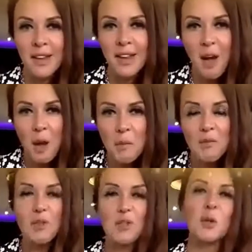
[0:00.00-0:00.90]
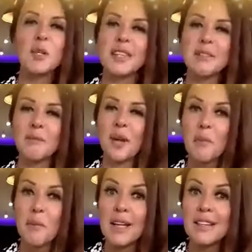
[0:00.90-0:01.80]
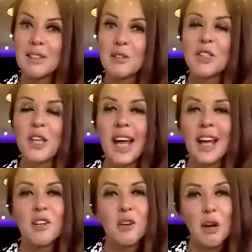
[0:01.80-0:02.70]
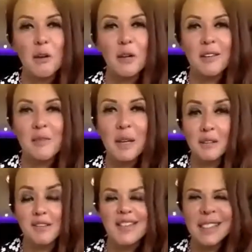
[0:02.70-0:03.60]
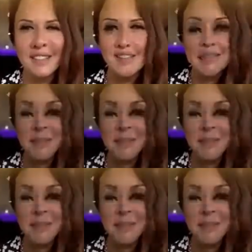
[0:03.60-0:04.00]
Hope you've enjoyed it, and please do share your own experiences.